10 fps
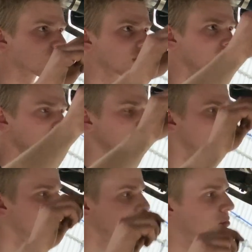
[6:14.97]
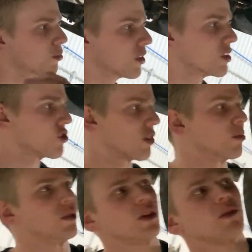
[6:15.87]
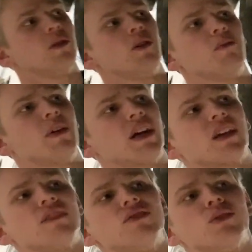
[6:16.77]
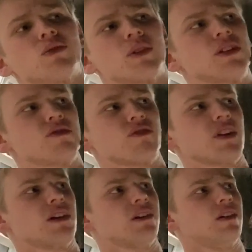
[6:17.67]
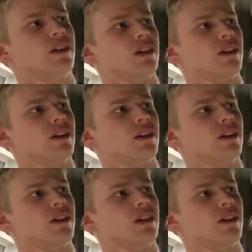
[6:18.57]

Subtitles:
So I'm gonna put this drain plug back in a few threads for now,